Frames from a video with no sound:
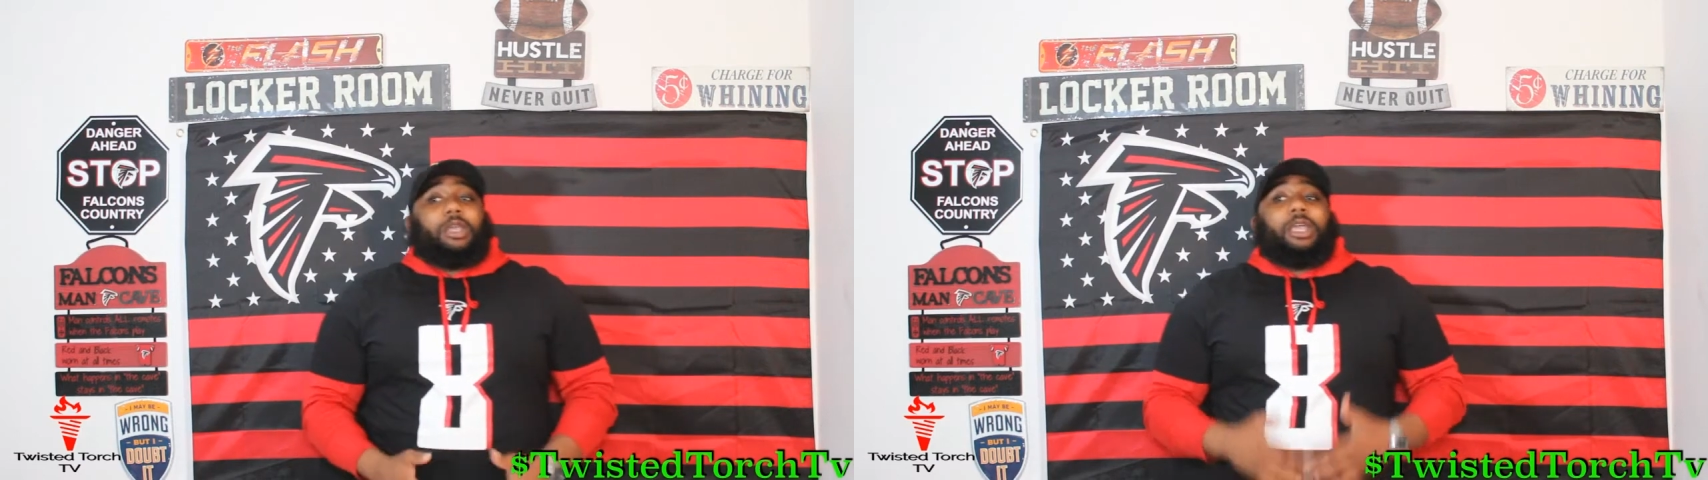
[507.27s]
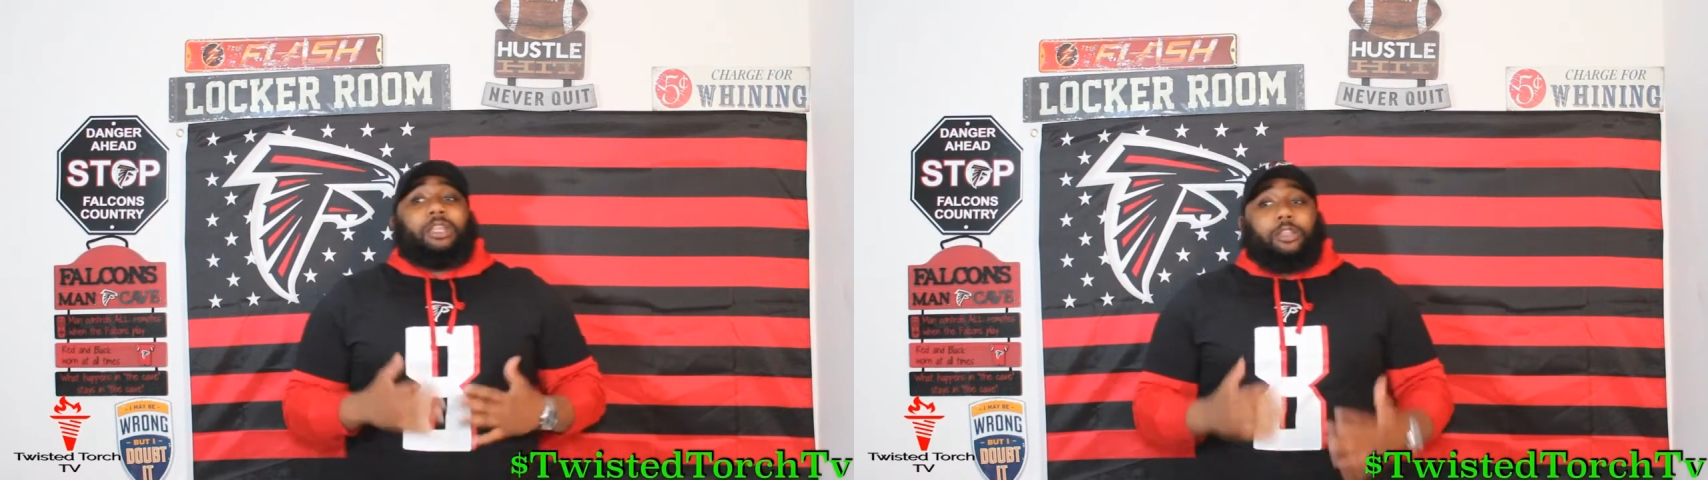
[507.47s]

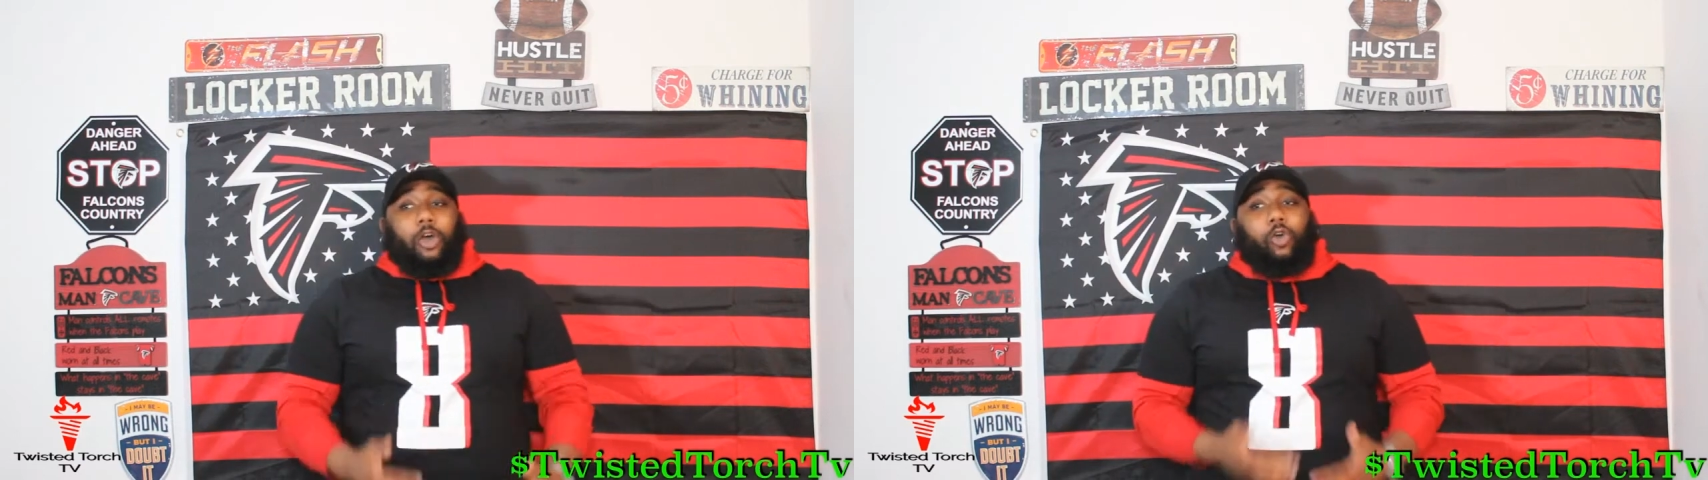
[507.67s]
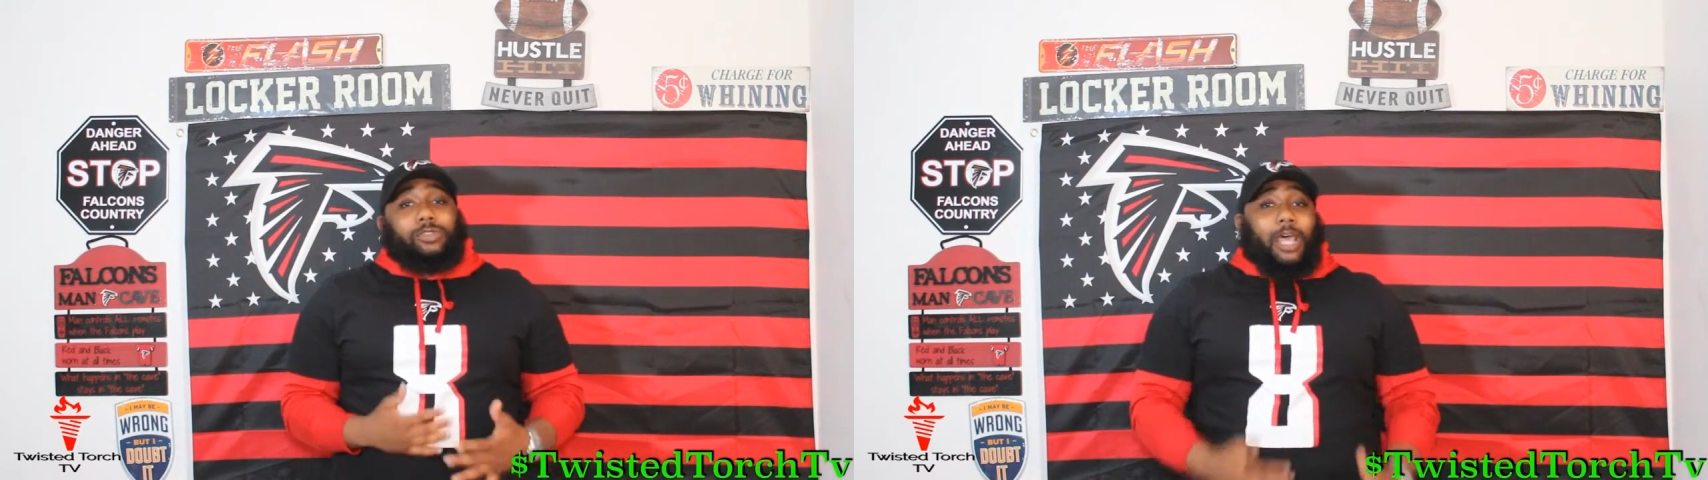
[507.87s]
He
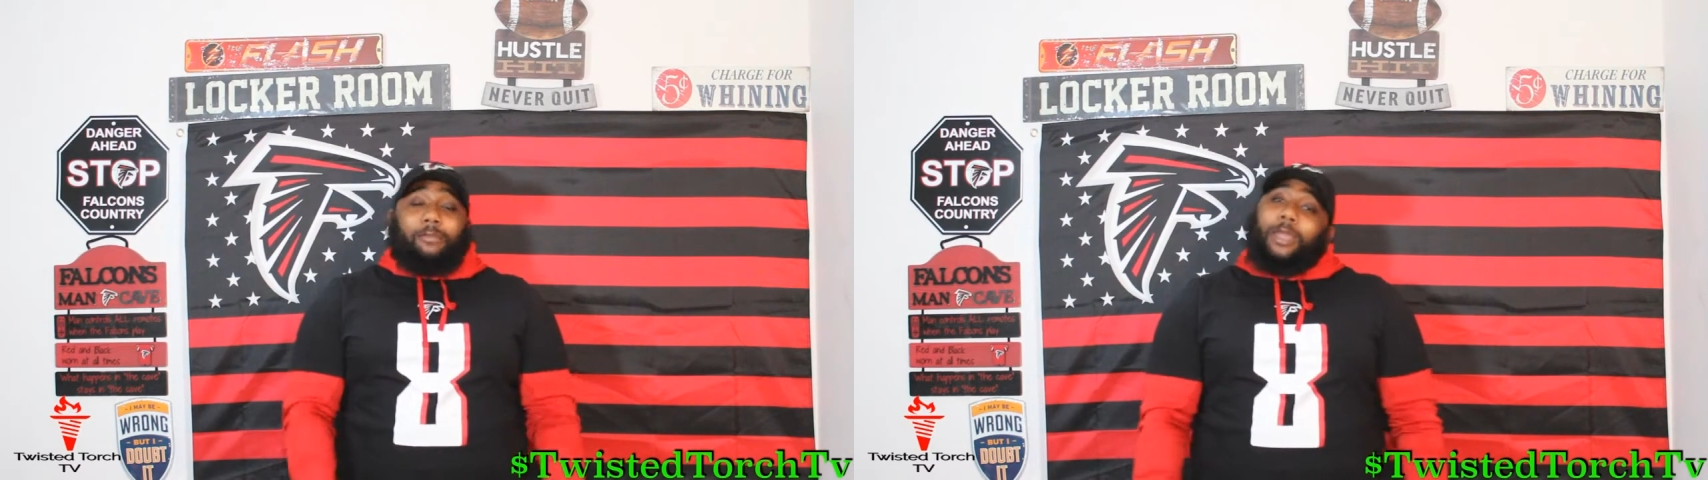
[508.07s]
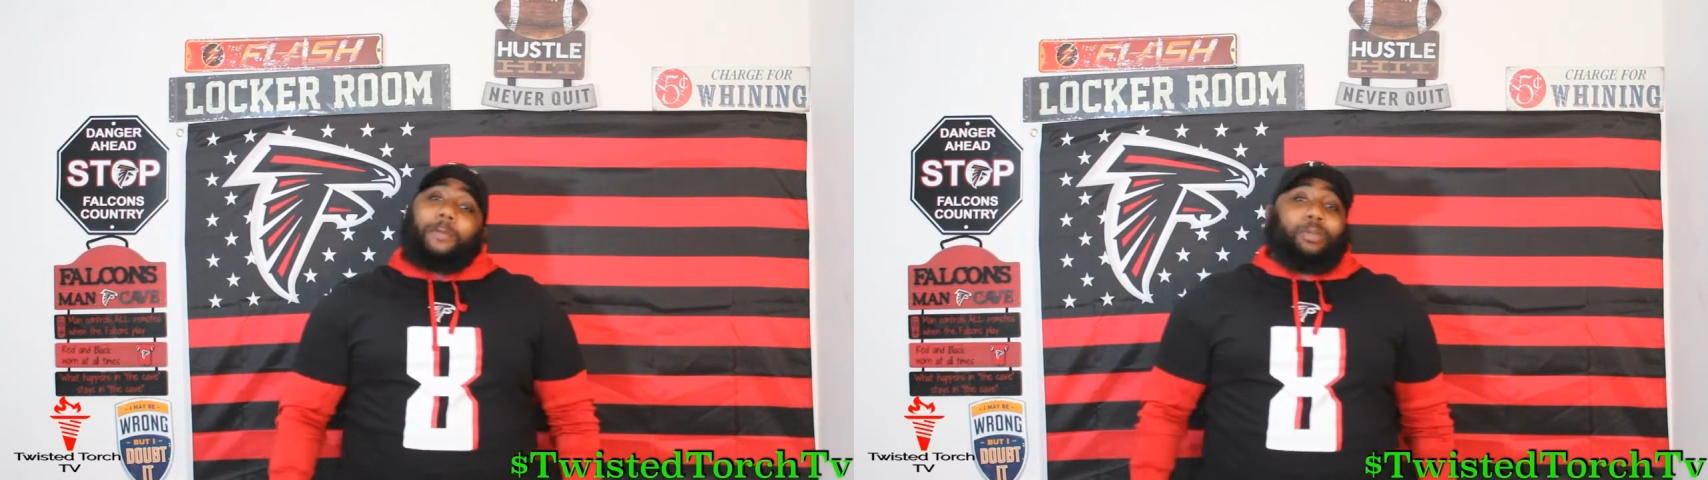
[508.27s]
knows how
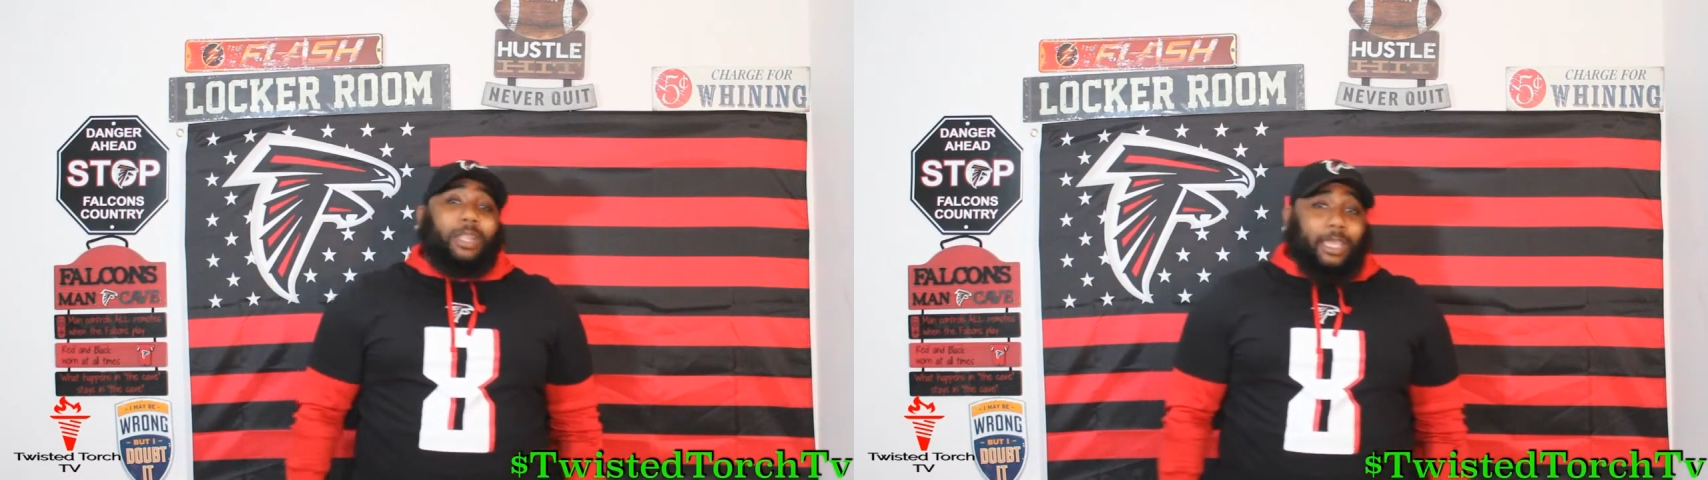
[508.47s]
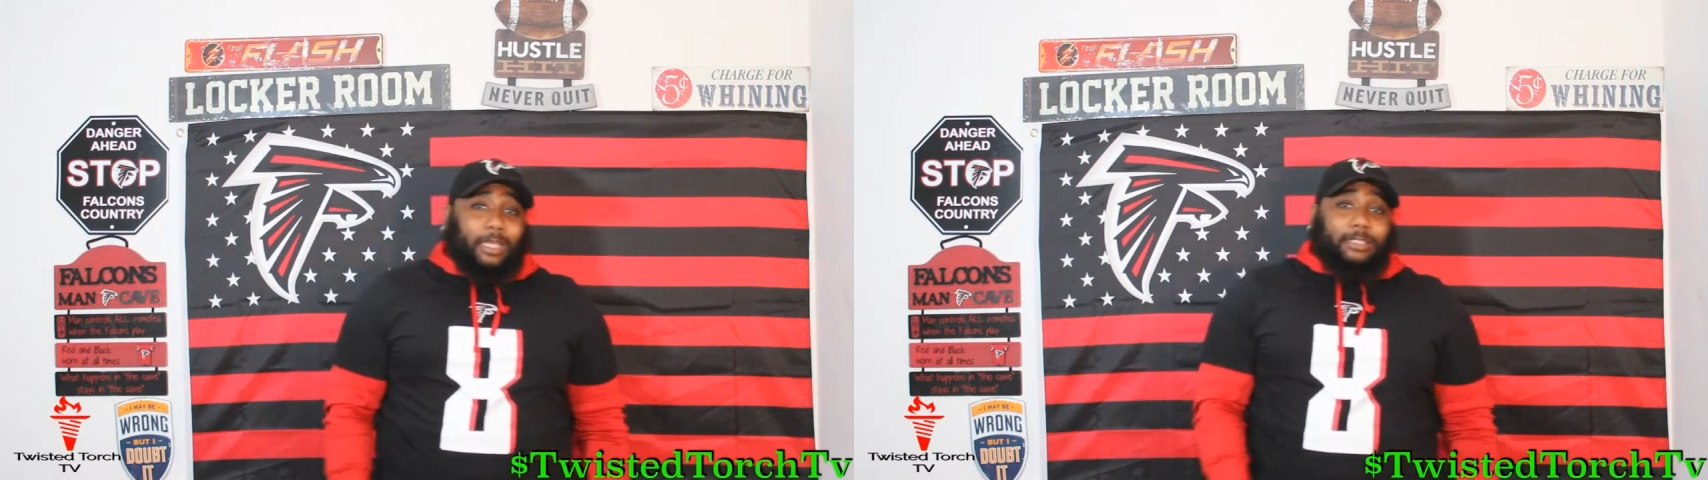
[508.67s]
to make
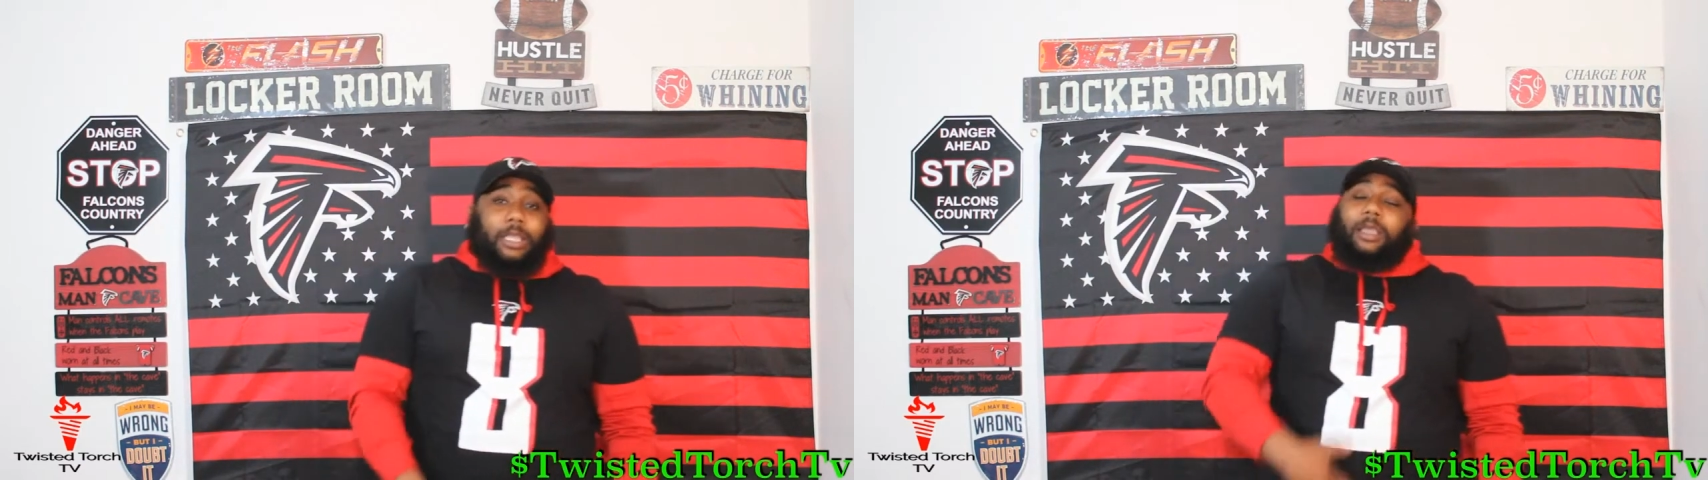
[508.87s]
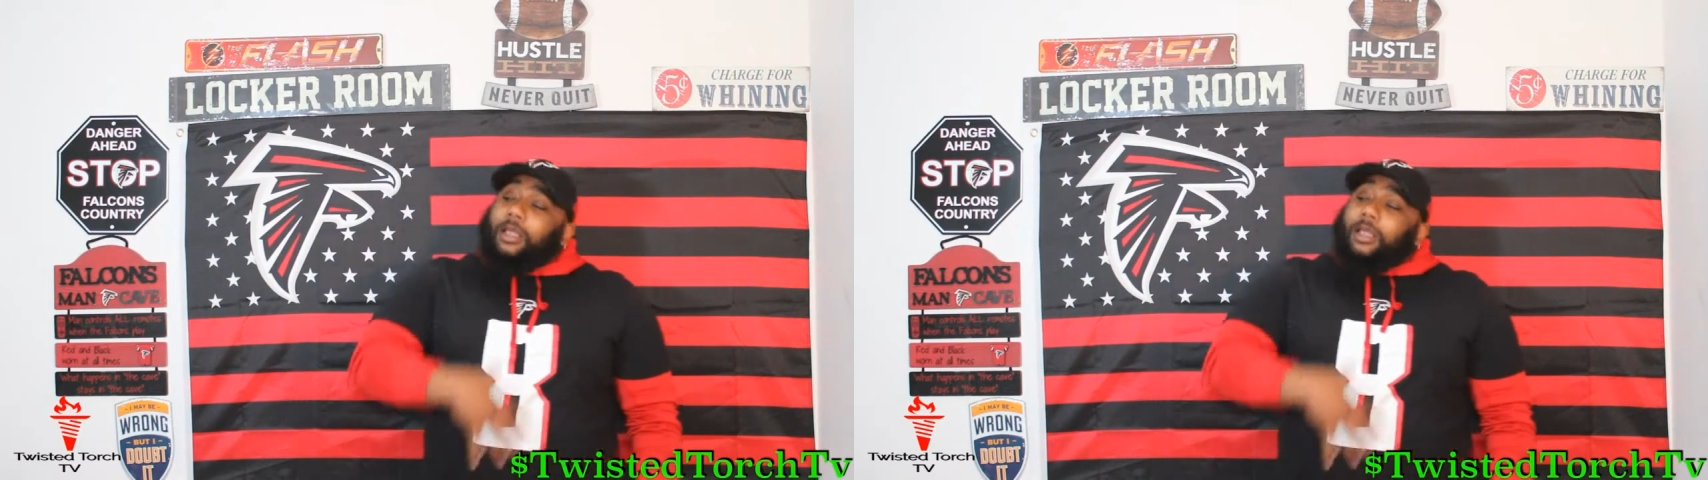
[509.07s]
plays.